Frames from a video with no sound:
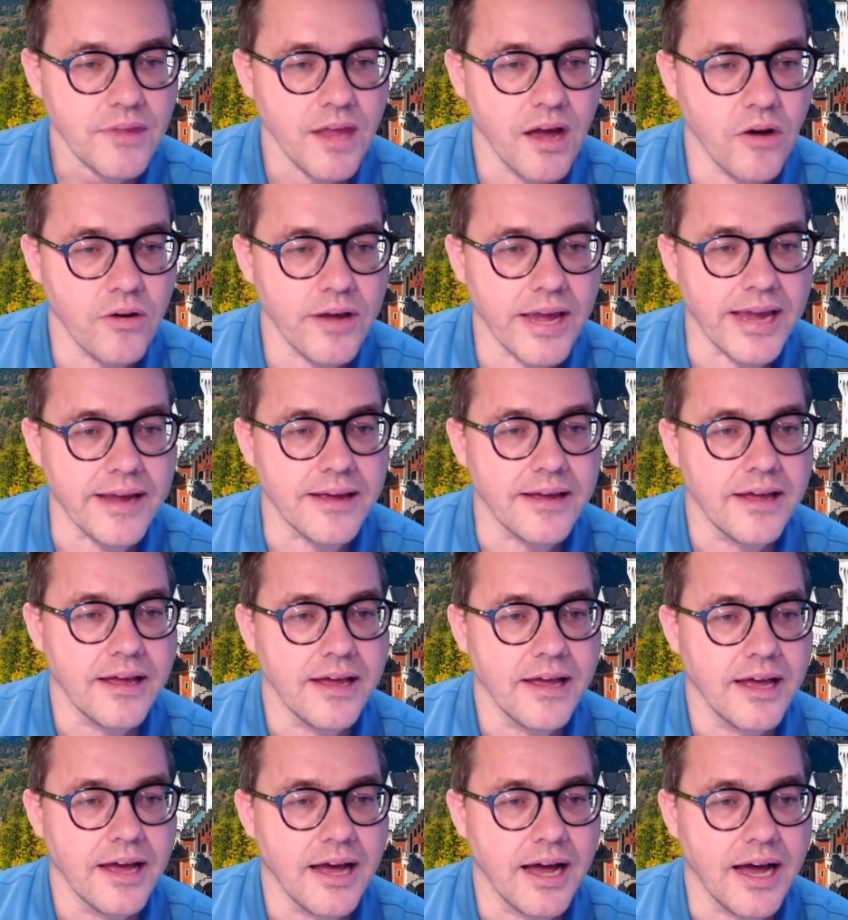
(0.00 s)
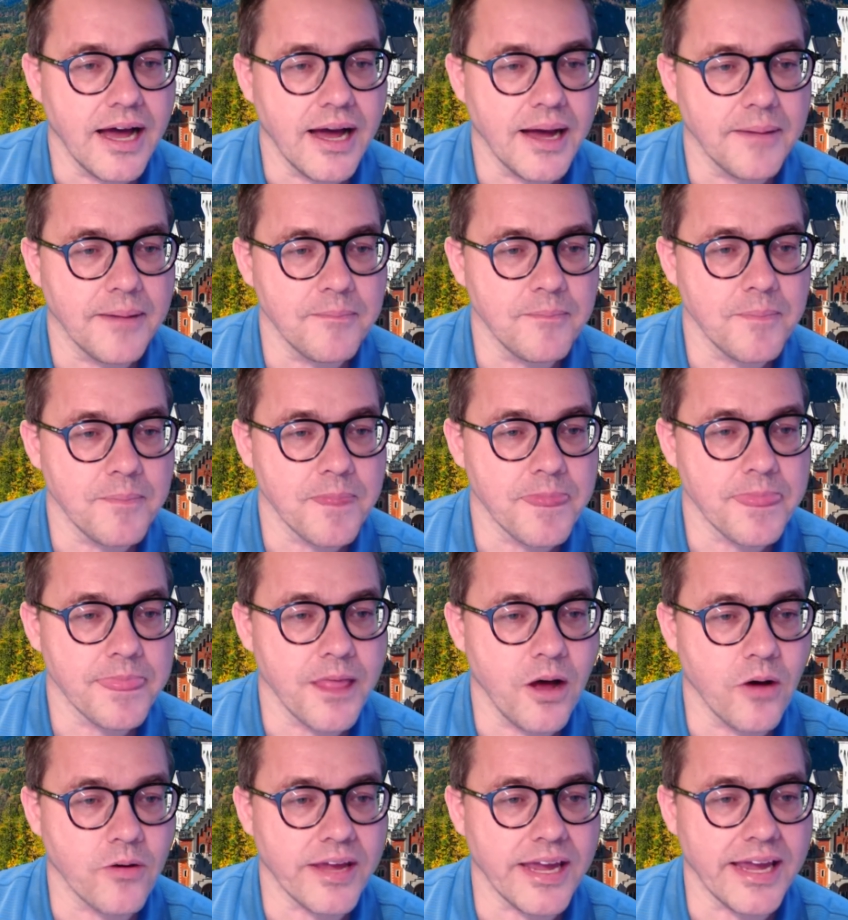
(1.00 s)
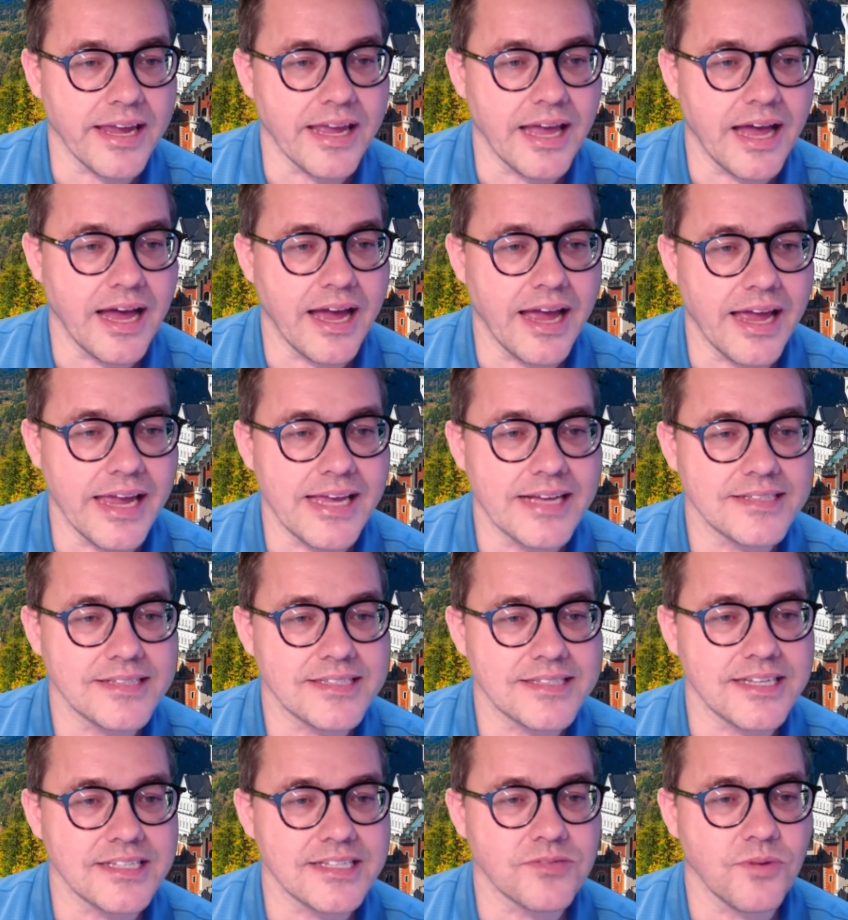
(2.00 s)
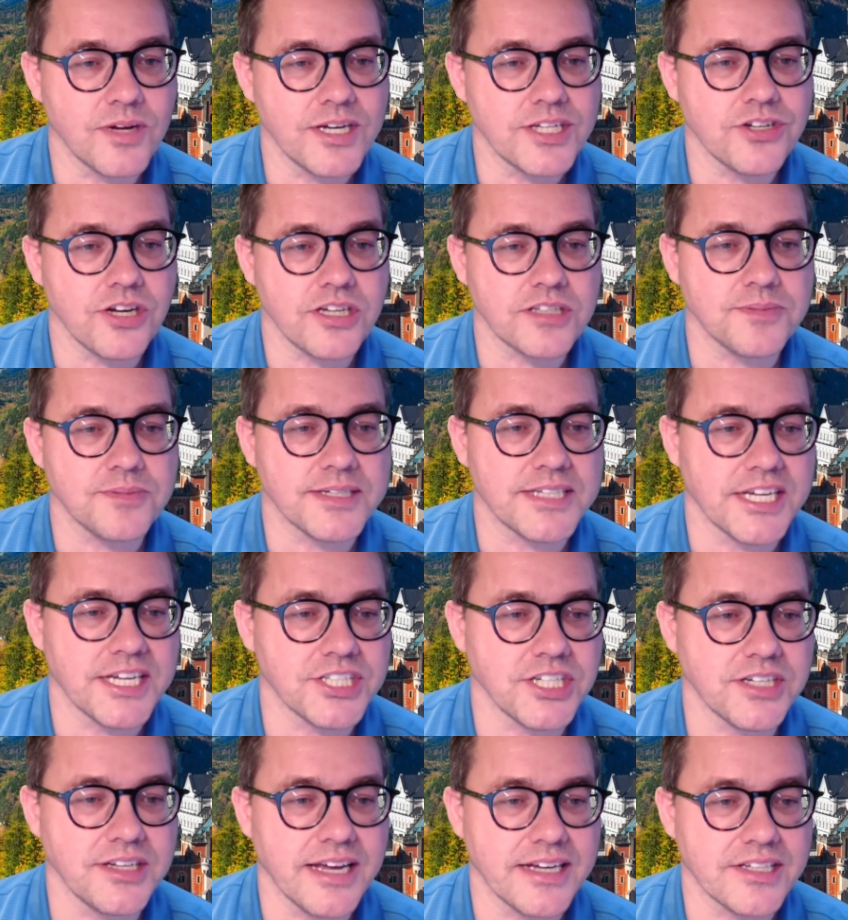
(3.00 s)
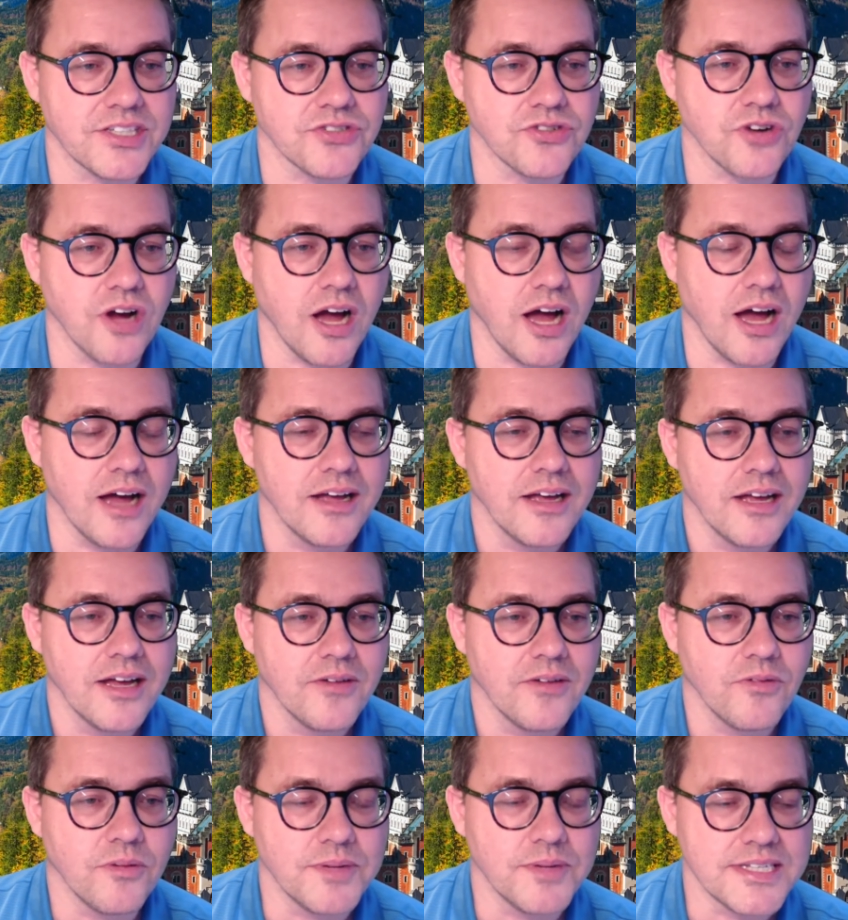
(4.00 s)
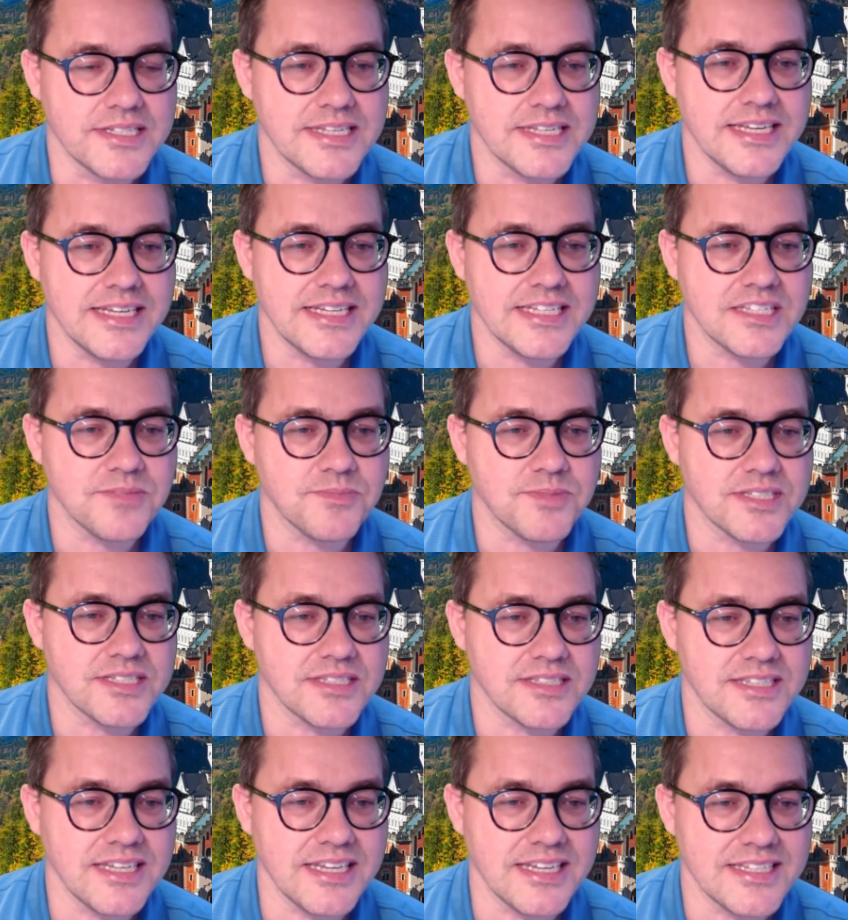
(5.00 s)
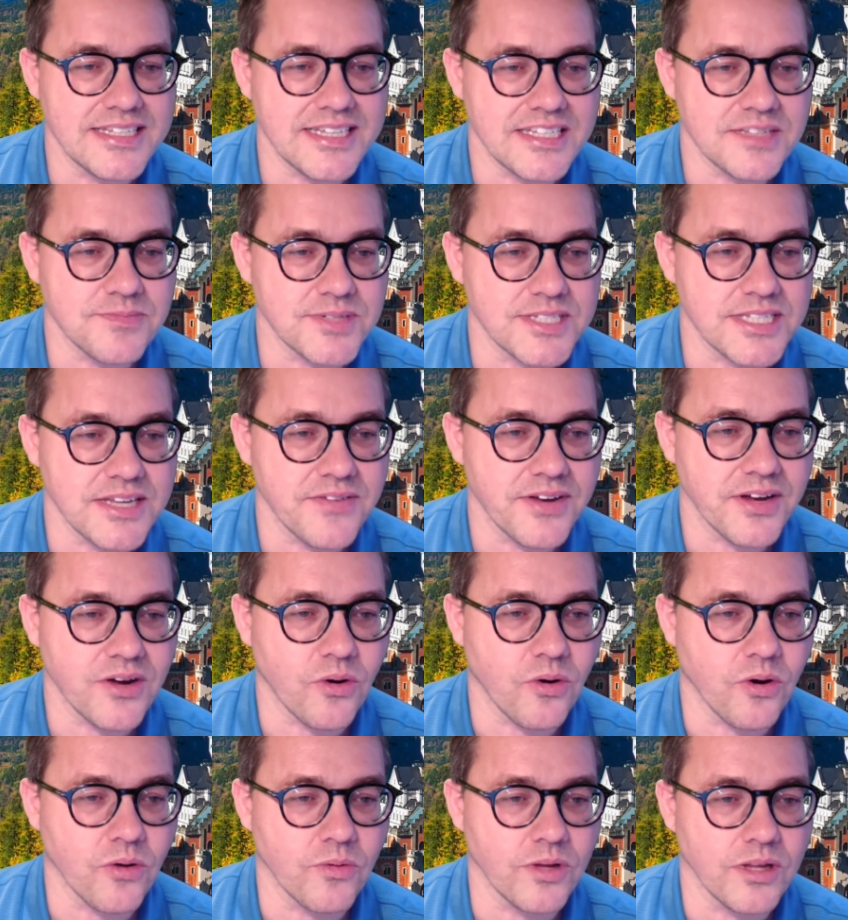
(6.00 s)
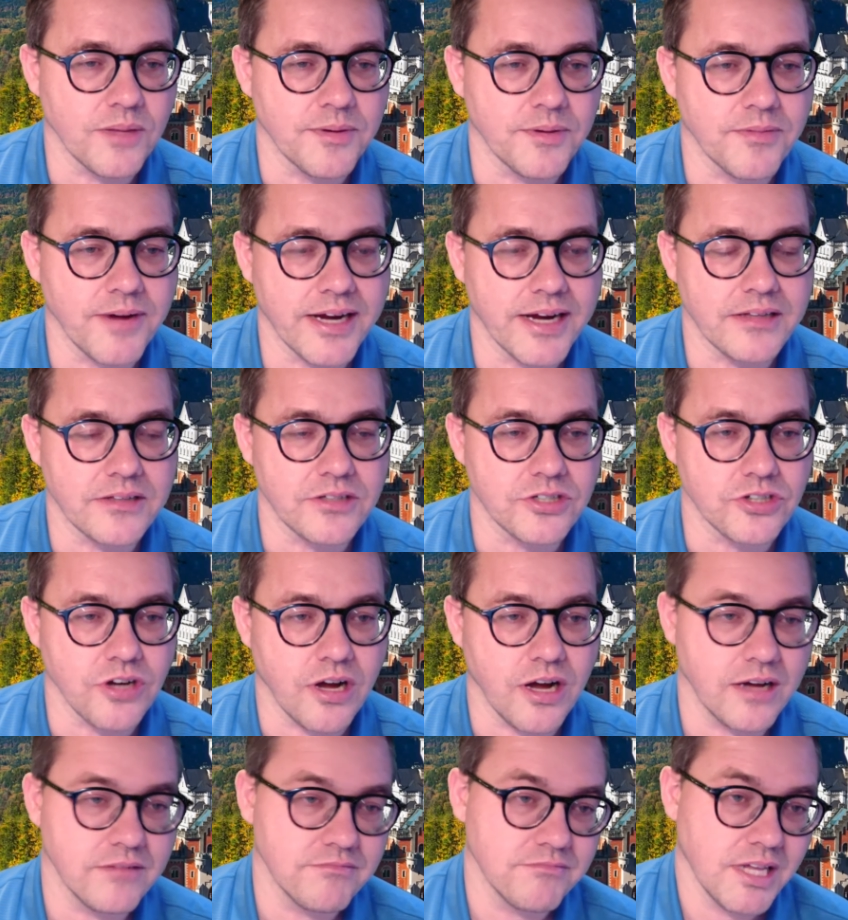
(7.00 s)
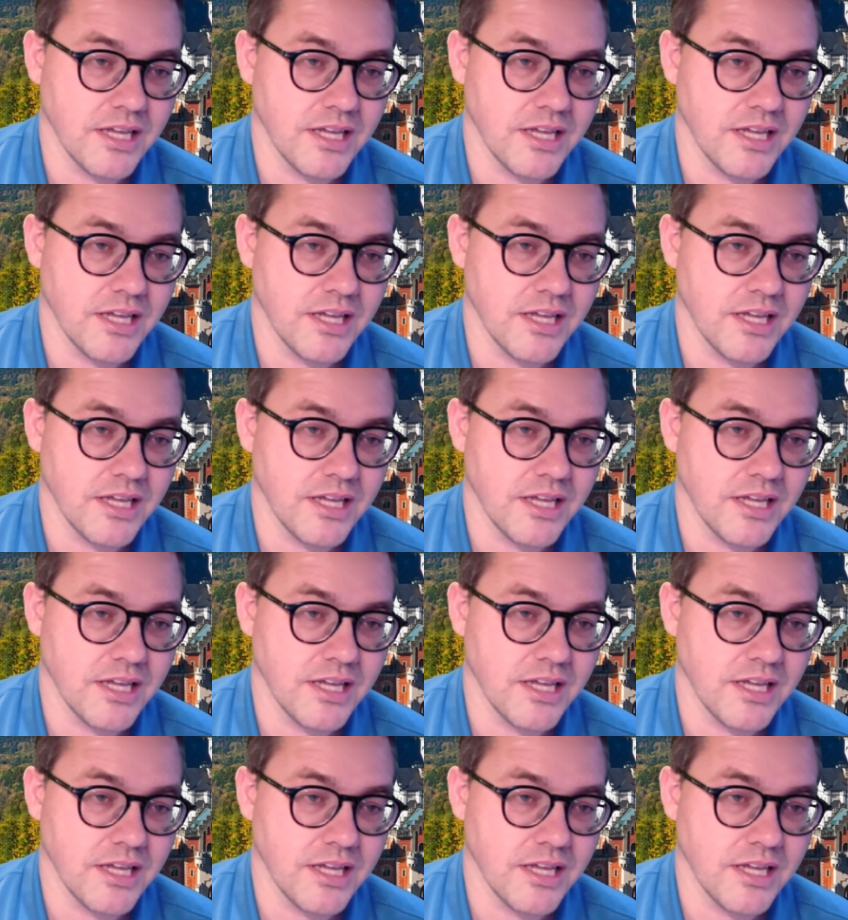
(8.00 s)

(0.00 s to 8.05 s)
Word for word: Okay. Um, okay. Uh, A N says, what is your expectation next draw? Will be C E C specific or will it be regular draw?